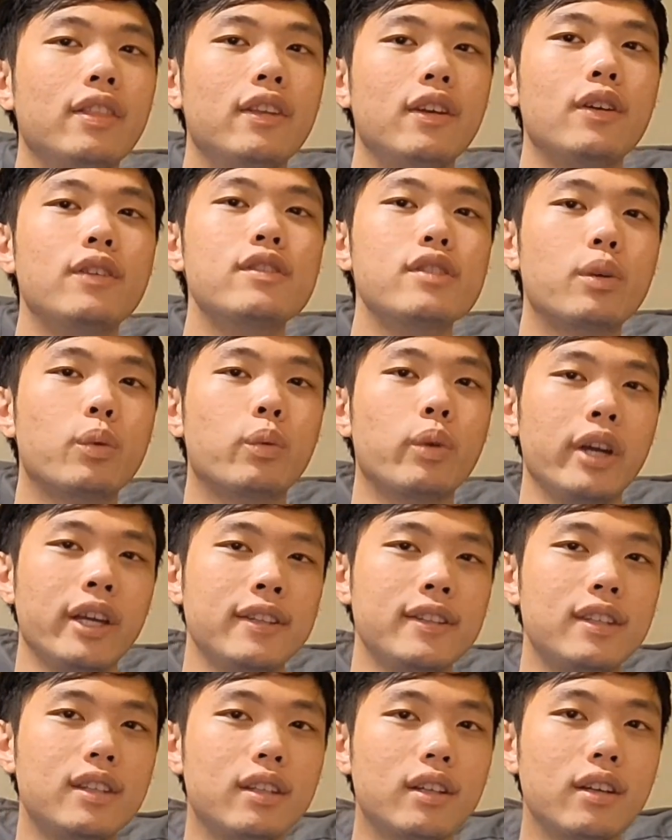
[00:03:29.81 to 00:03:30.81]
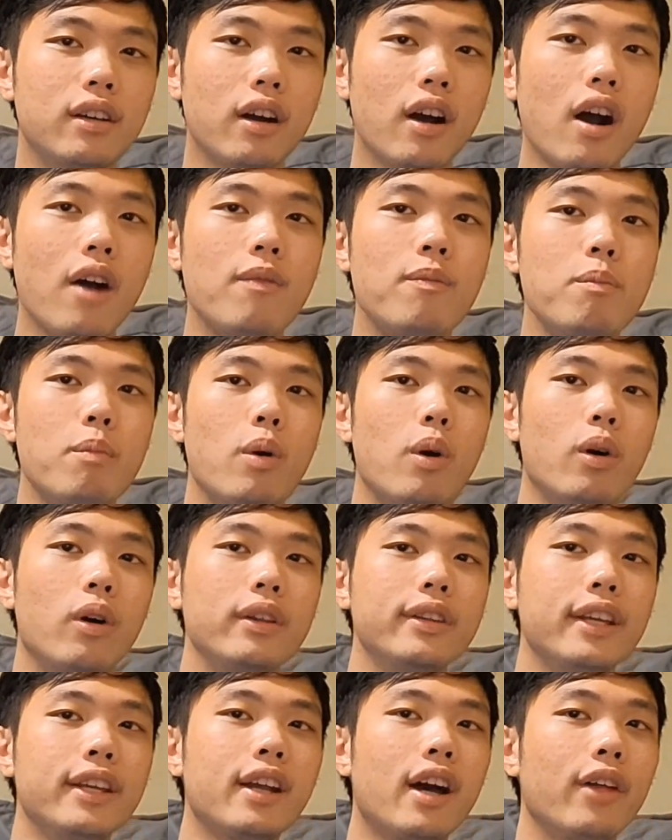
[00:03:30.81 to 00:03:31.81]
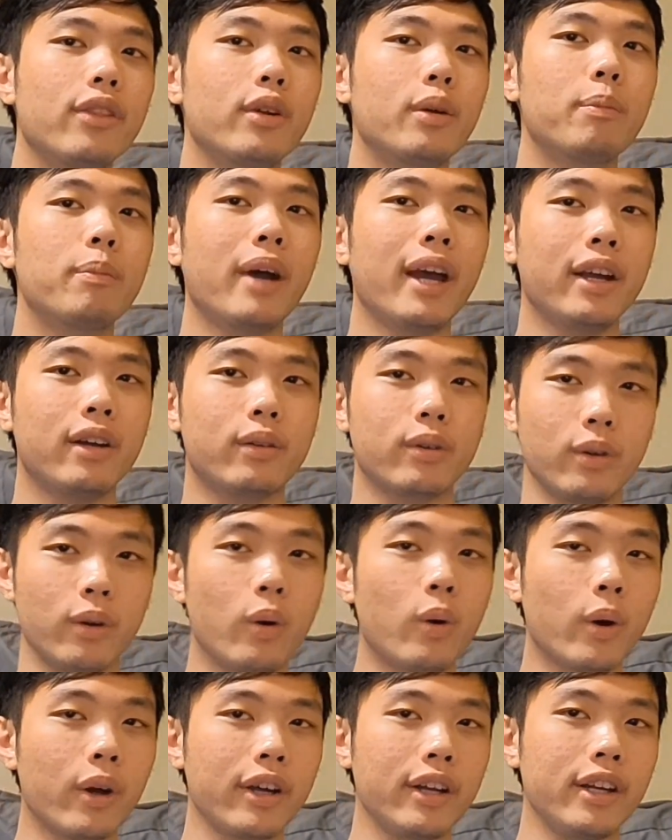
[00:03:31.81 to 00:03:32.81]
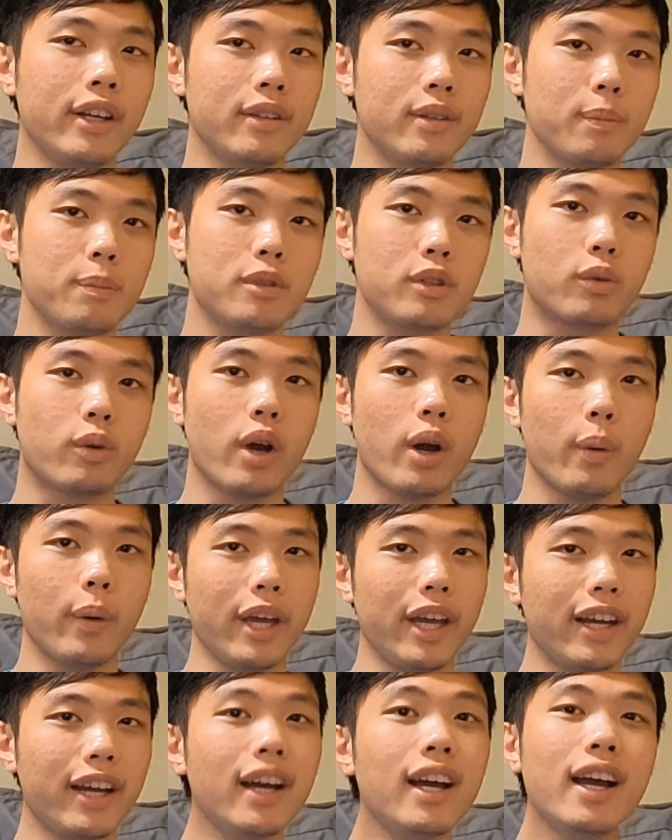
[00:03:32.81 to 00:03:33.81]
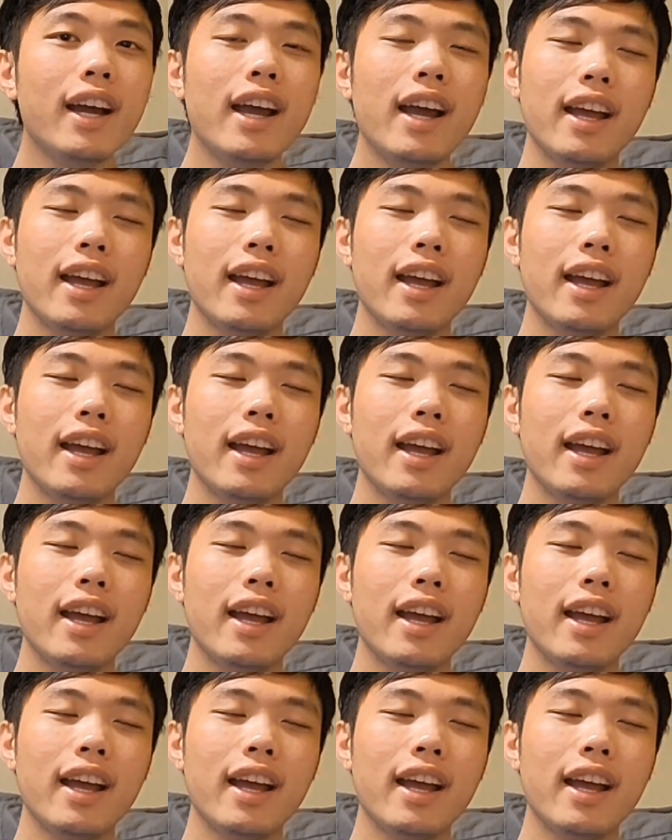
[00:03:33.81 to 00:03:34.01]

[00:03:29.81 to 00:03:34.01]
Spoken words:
there's a risk of mold and other microorganisms growing